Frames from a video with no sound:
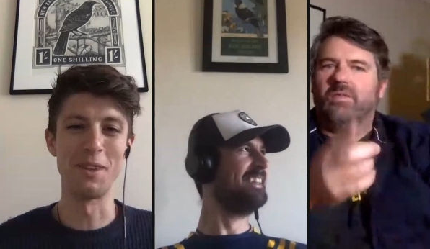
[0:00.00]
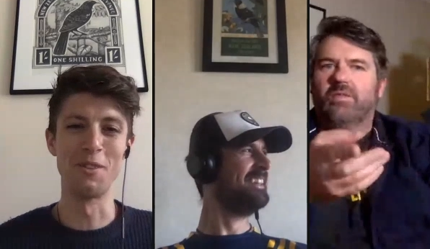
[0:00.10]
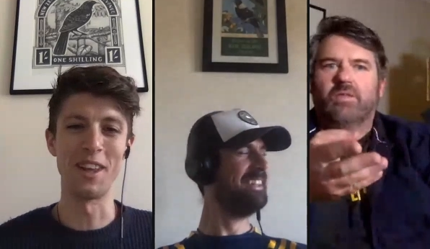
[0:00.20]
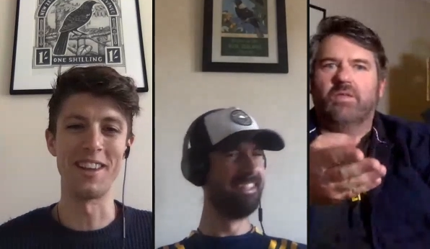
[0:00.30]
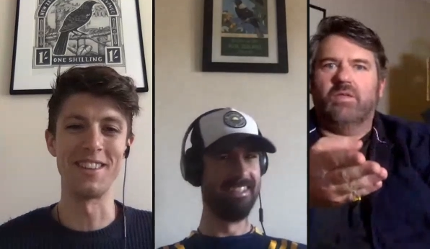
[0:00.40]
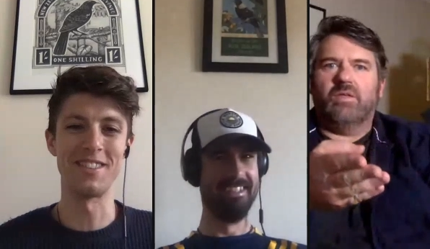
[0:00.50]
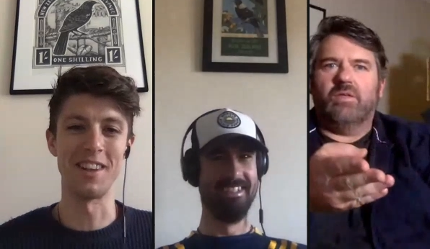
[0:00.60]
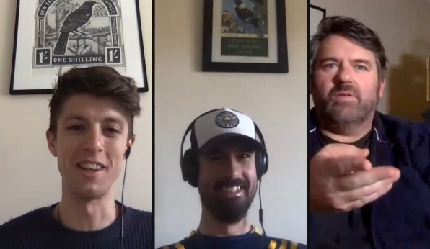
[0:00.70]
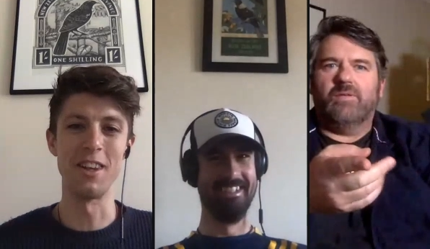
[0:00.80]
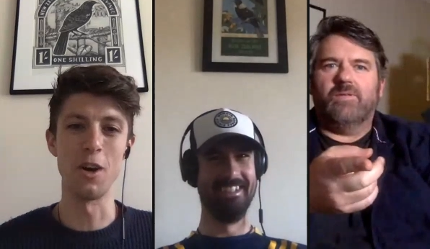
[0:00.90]
Speaker 1: something like a
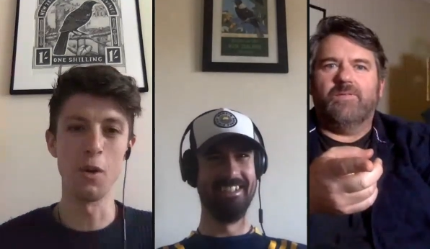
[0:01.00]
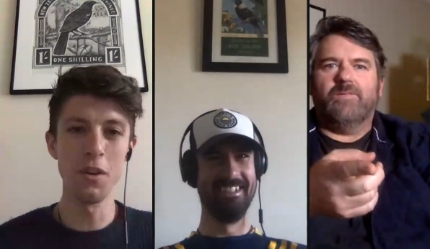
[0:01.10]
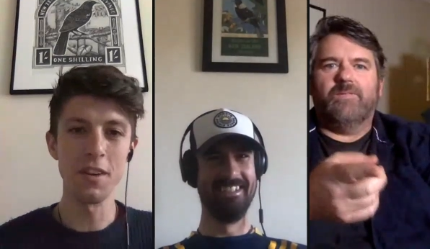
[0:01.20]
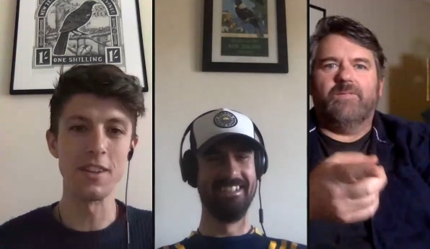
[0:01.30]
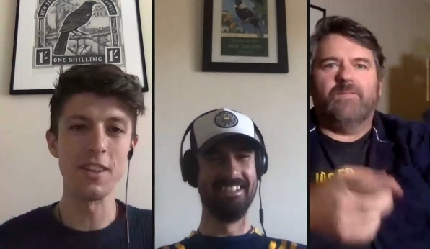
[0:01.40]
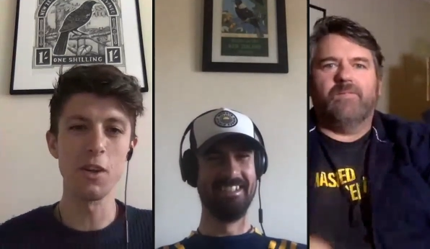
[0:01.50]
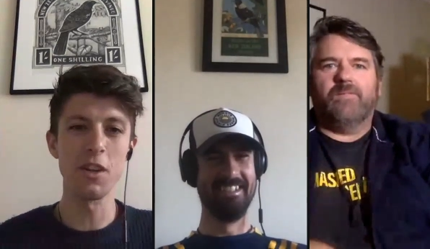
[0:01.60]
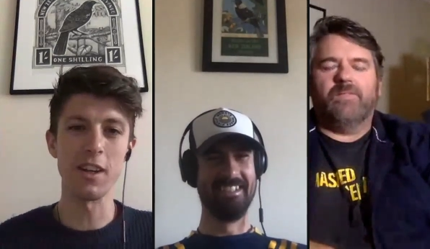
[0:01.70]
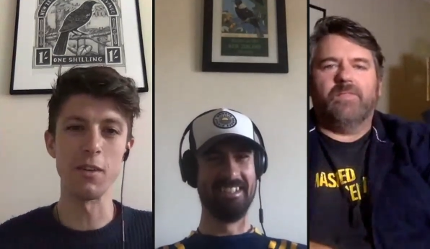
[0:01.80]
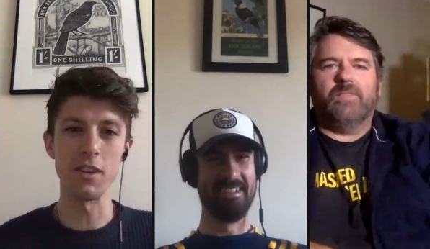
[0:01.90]
Celine Dion, you know,
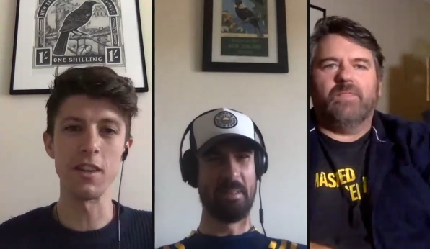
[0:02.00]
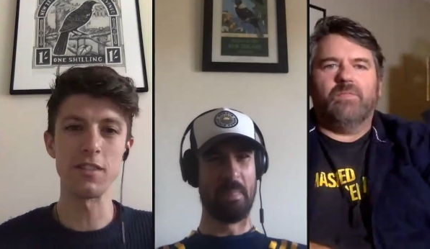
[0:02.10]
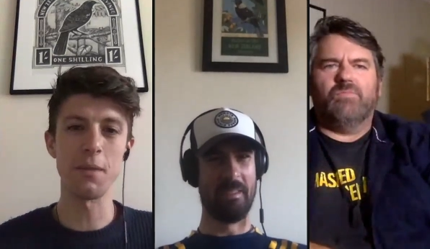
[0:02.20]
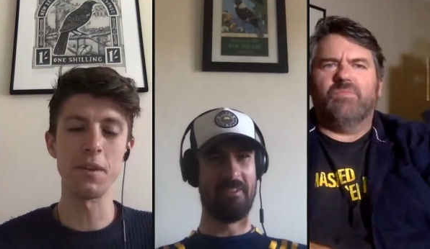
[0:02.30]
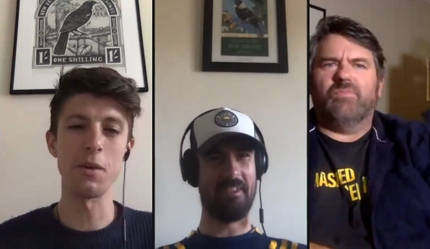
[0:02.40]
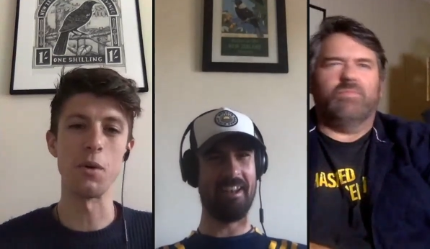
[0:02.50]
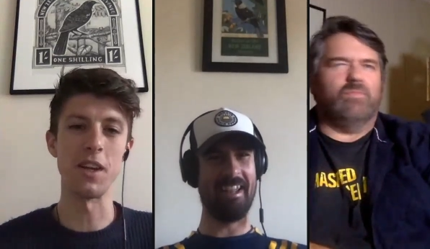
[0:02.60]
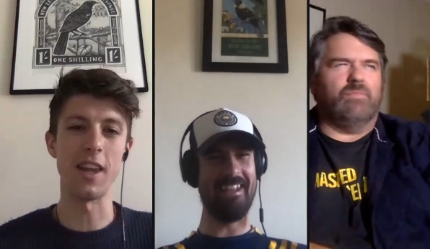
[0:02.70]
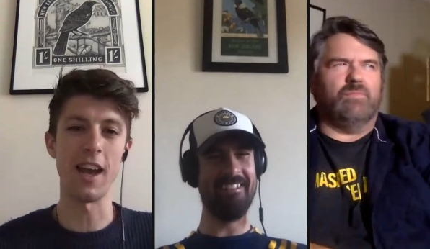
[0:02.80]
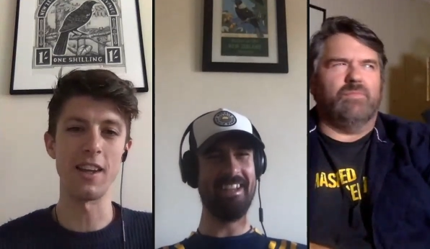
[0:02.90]
like a something that
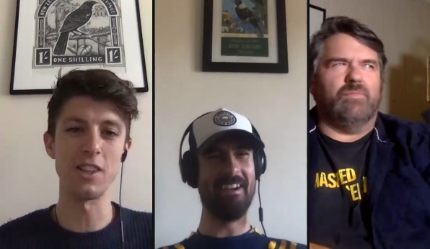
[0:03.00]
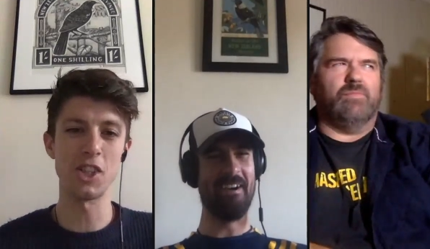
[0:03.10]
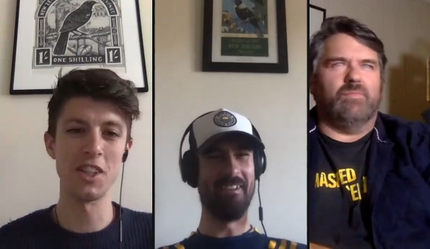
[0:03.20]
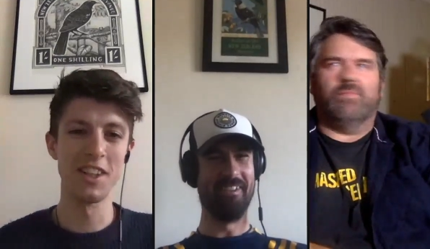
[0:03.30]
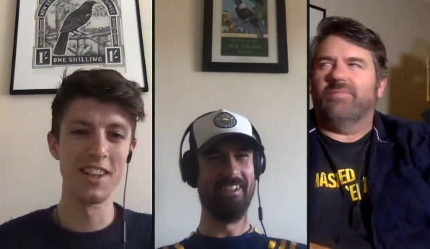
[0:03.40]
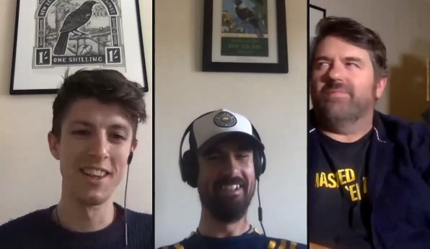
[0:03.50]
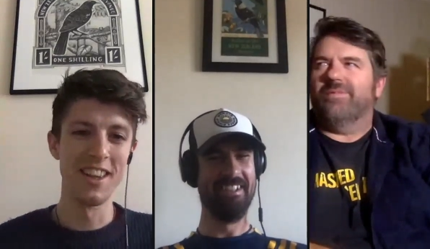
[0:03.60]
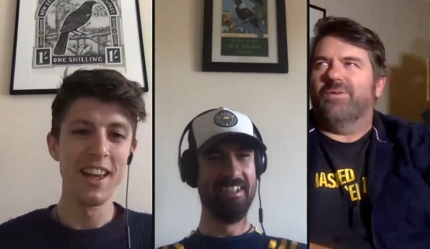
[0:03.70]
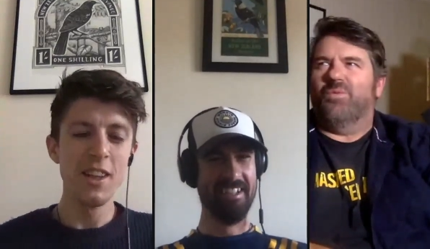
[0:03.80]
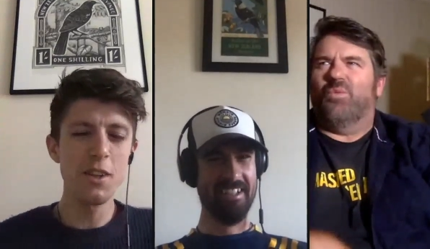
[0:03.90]
Celine Dion.
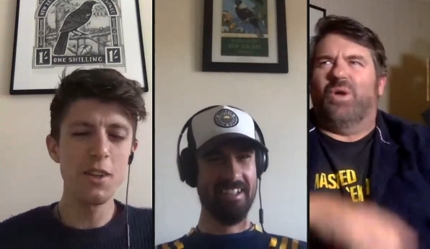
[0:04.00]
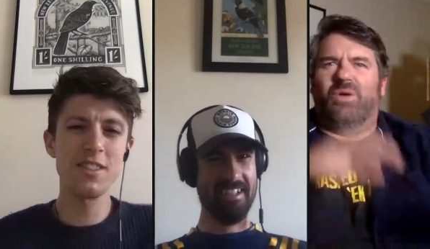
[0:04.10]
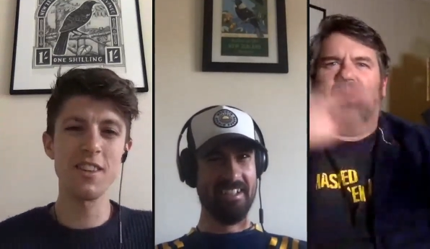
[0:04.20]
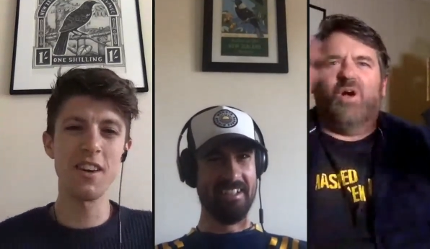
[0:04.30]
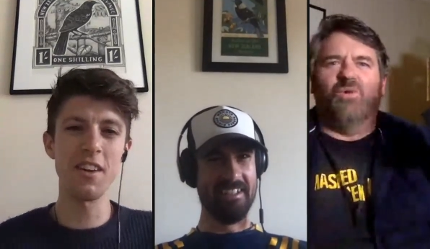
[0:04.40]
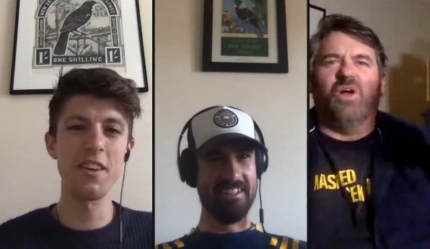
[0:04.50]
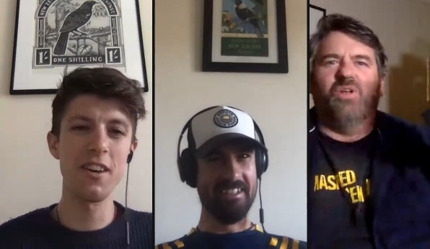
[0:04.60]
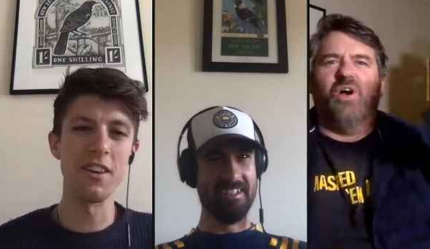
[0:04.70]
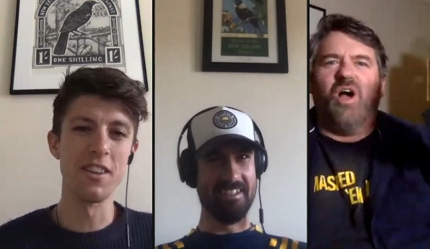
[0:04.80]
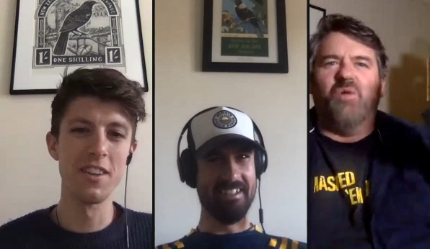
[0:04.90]
Speaker 2: You know, well, just well, hold,
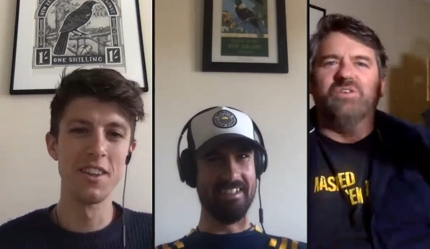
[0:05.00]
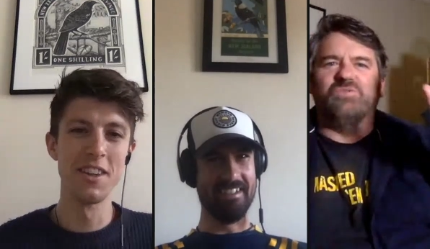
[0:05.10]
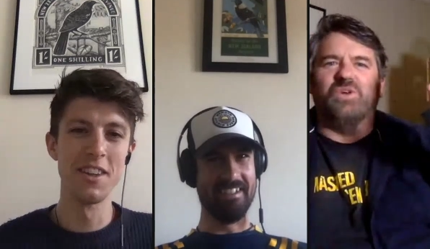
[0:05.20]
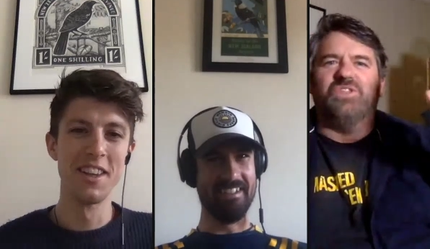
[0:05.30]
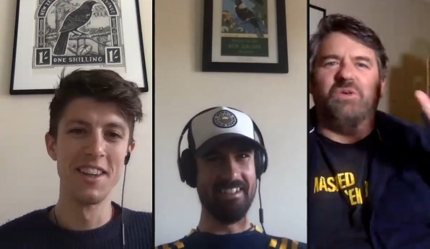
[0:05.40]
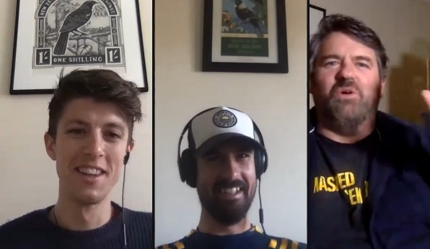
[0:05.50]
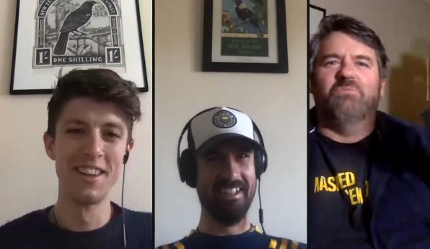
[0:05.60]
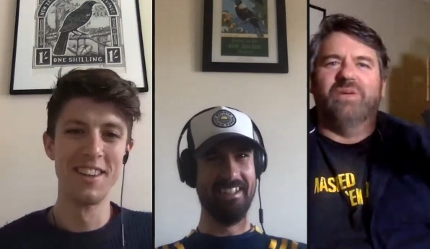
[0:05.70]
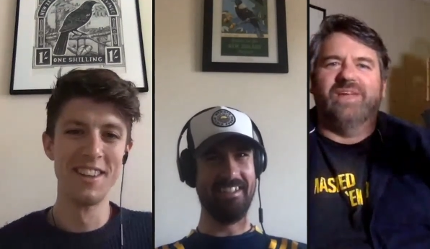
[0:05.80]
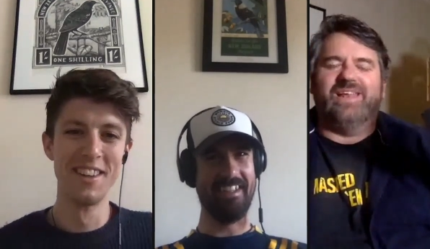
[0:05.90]
on. I was with you
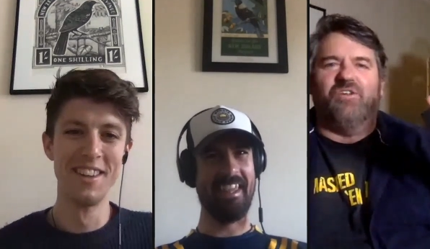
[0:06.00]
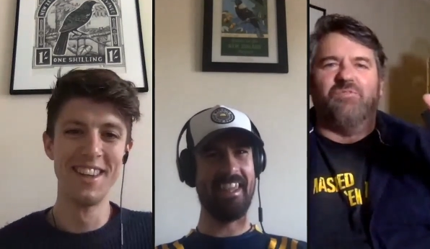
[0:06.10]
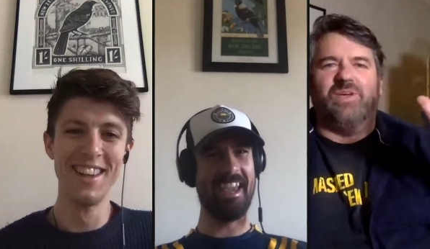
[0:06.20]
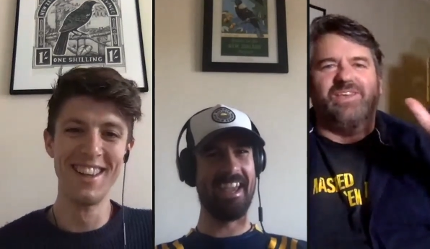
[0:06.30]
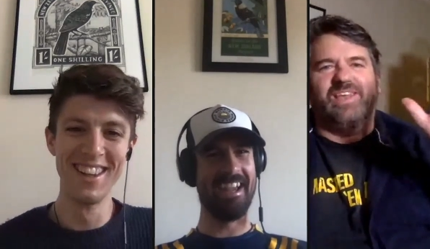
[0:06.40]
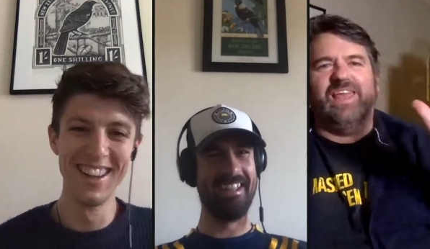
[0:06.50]
on meatloaf, but yeah, you're